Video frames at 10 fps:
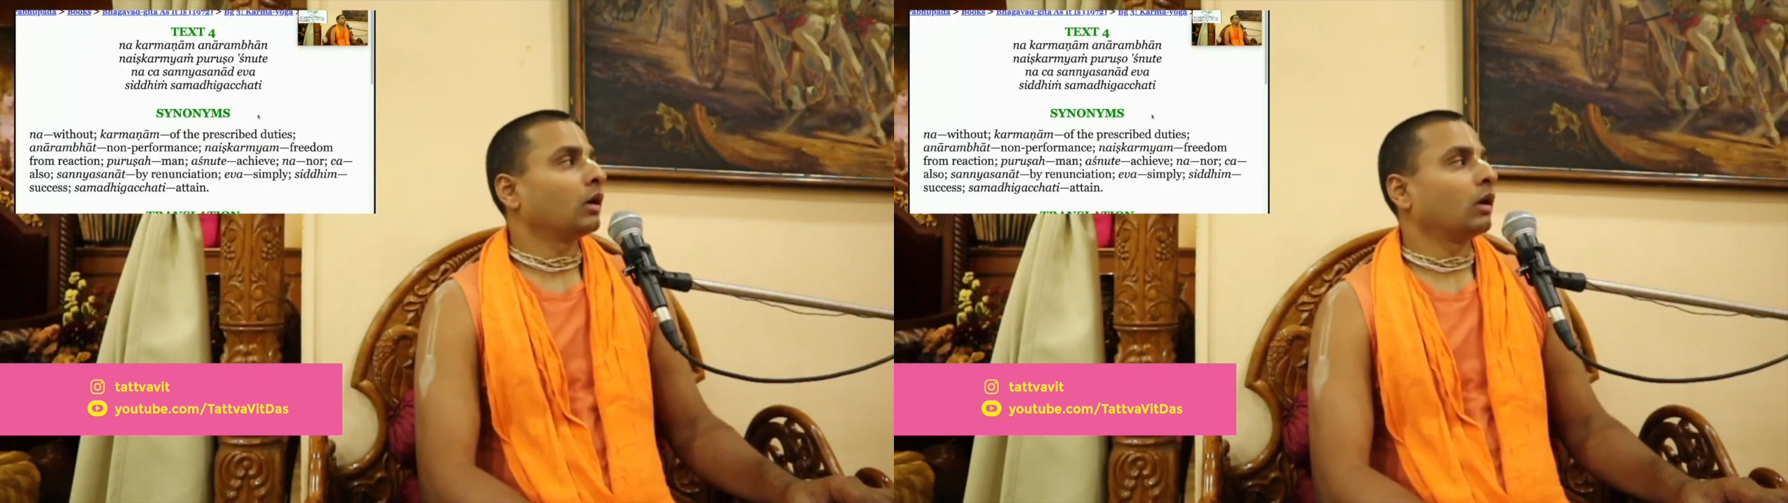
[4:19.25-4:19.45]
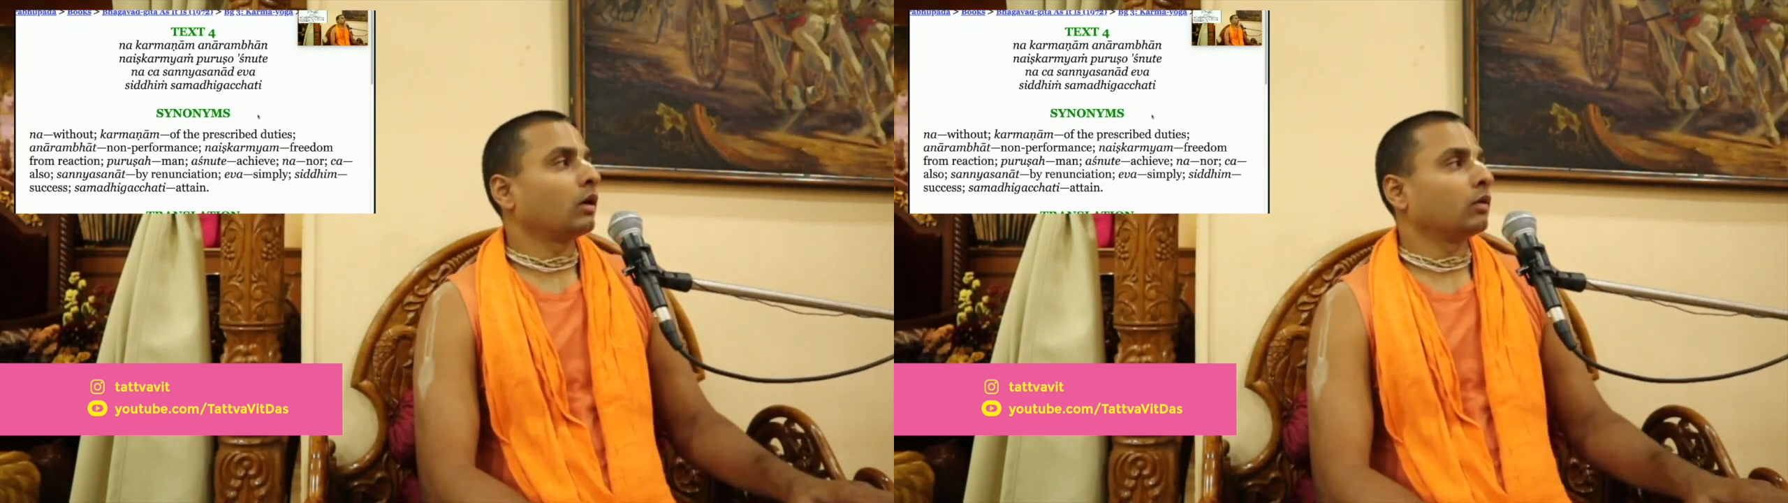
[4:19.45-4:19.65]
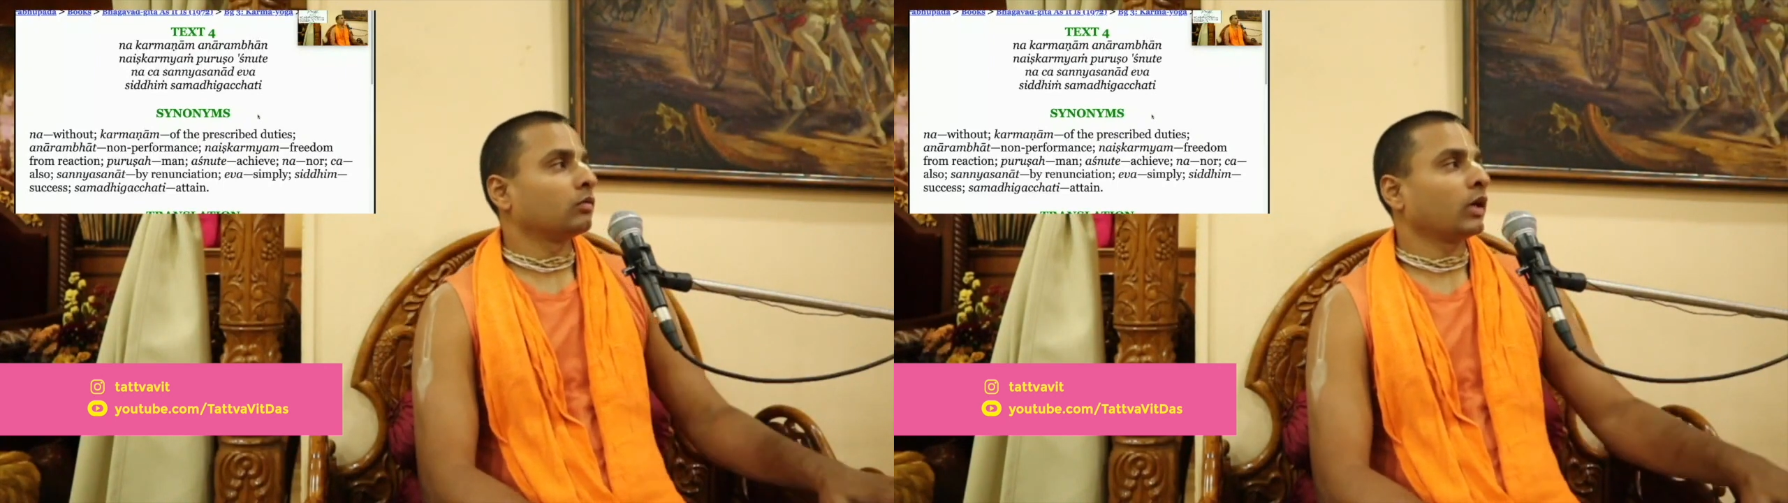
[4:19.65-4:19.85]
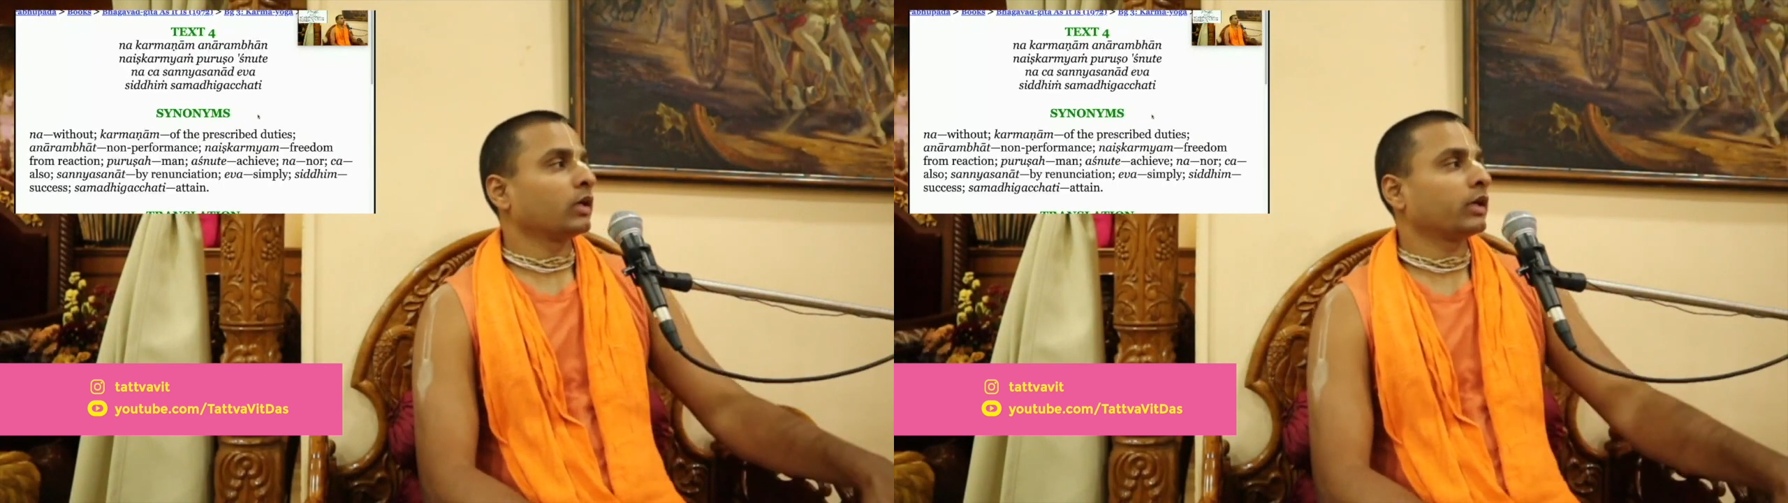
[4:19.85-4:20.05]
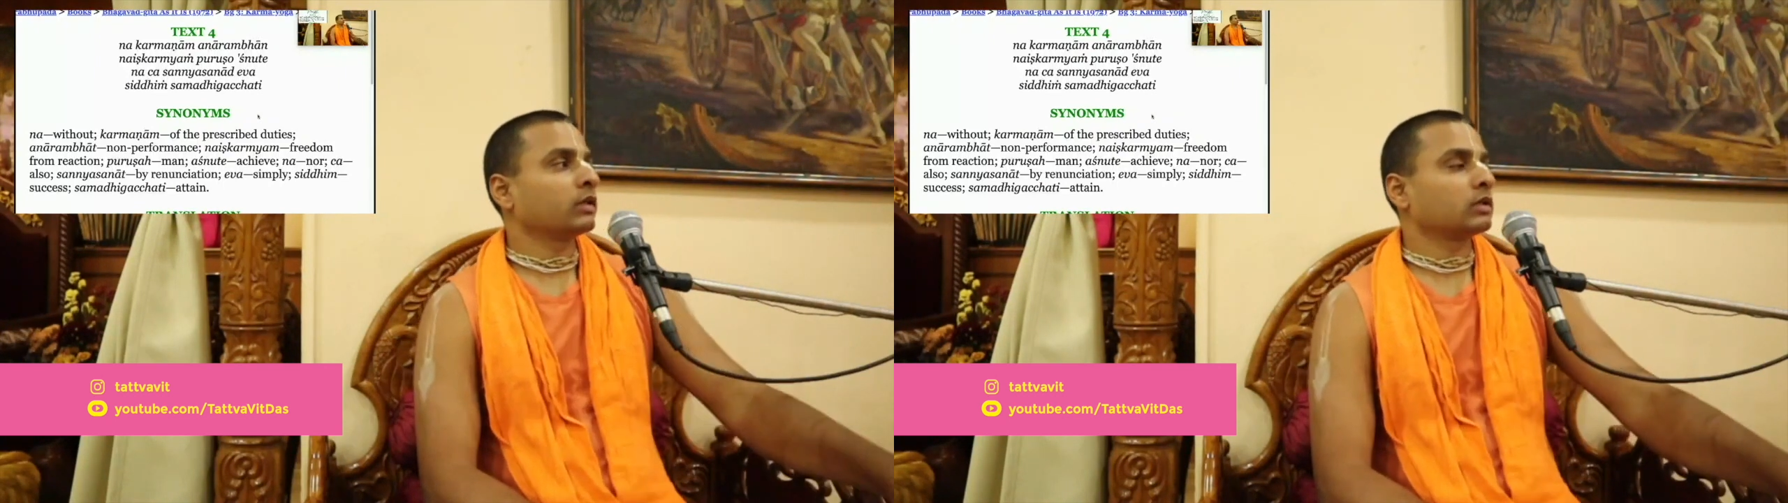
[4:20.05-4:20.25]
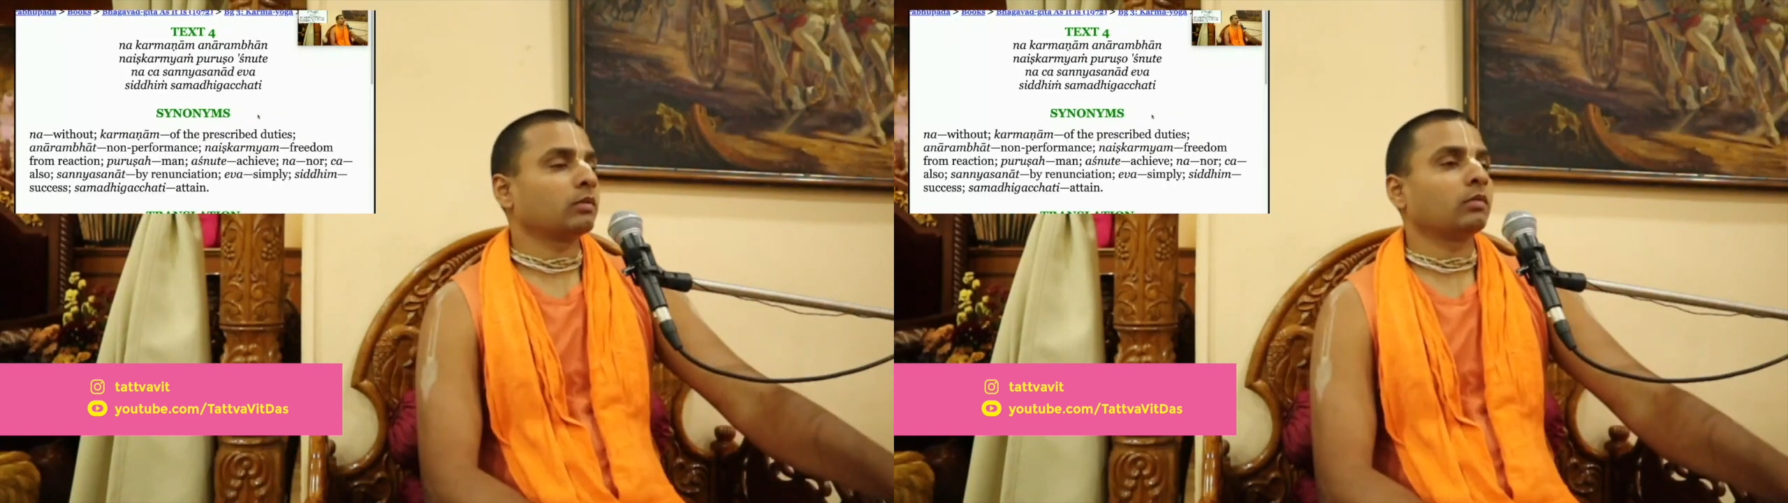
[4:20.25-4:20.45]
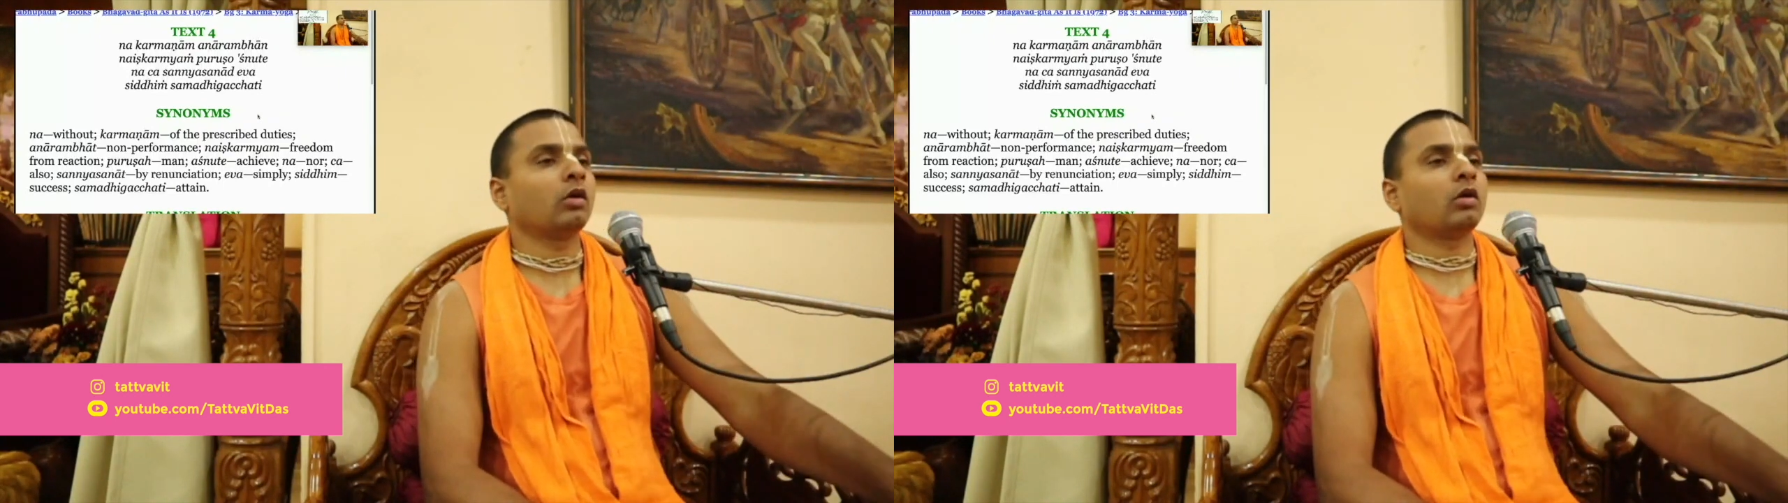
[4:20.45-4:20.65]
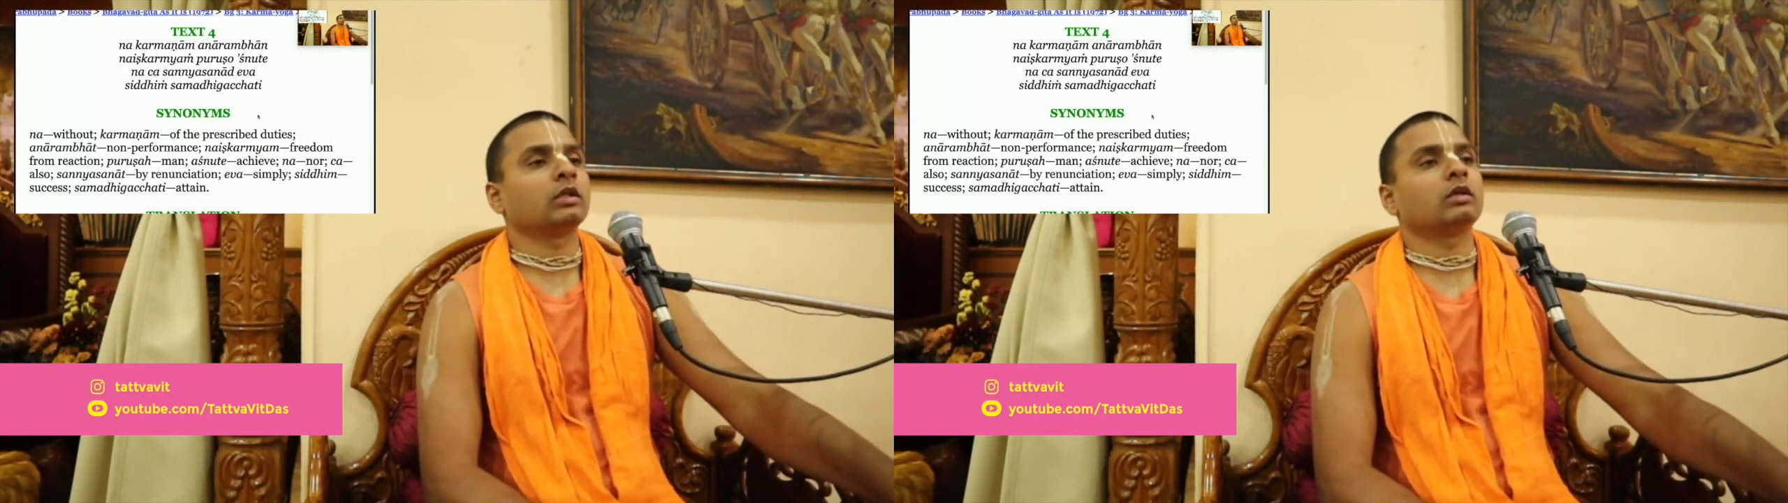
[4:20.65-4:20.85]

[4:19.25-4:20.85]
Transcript: uh, one can somehow or